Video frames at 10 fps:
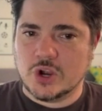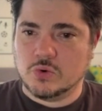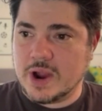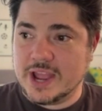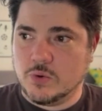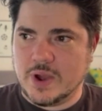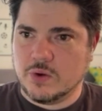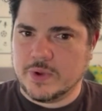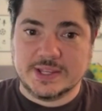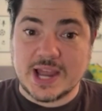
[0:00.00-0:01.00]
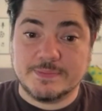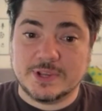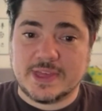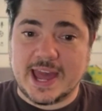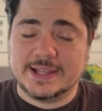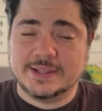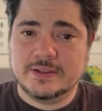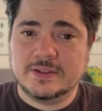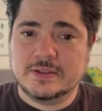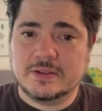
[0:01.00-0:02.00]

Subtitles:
so right away we adopted that.